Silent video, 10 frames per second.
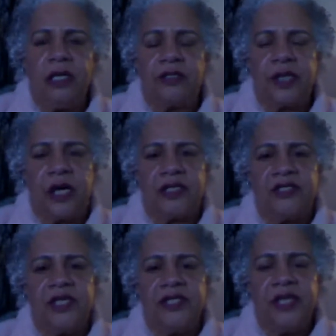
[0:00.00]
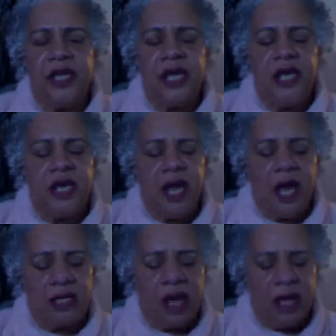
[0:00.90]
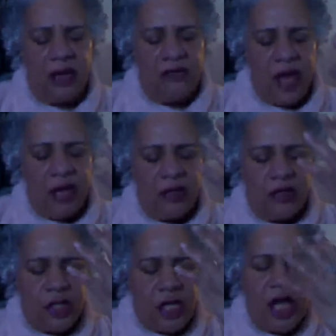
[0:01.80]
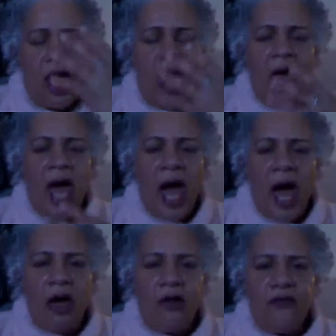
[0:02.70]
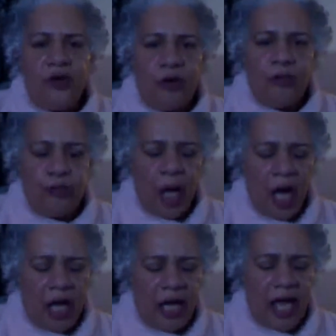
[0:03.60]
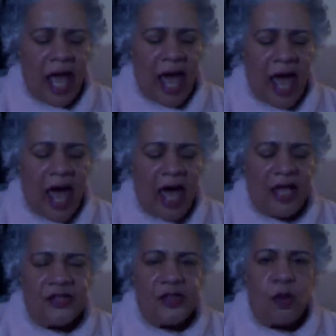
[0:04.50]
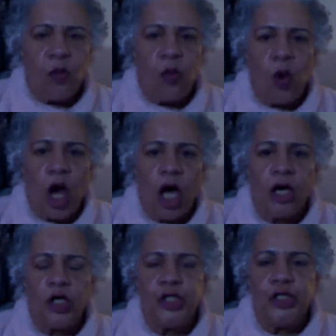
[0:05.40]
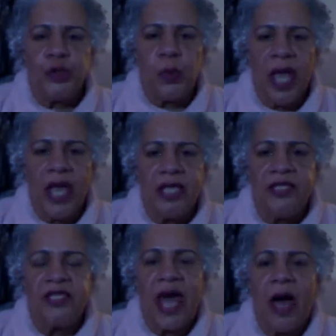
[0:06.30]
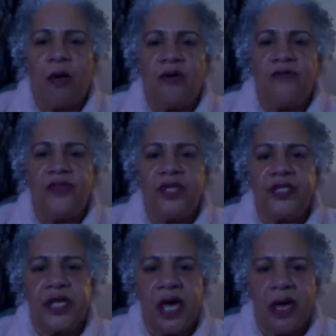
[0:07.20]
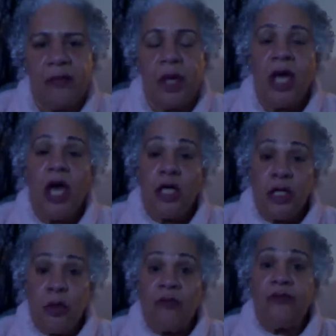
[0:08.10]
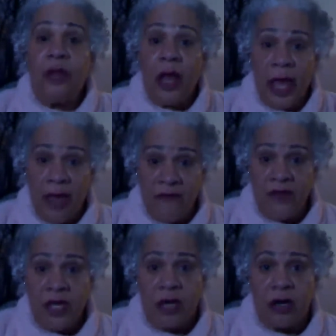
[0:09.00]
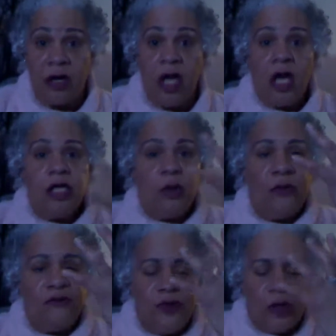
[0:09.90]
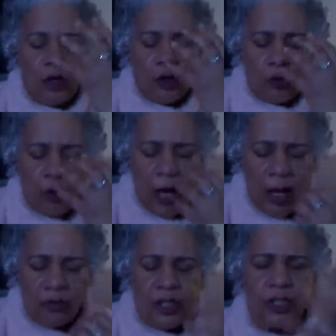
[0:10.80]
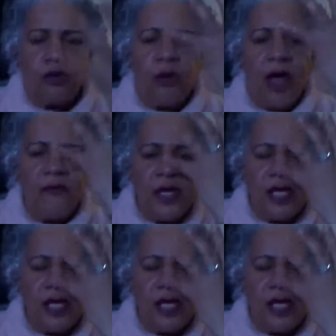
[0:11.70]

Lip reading: and toxicity and negative energy out of your body as the water drains out of the tub. You will feel heavier. You will feel grounded. Gravity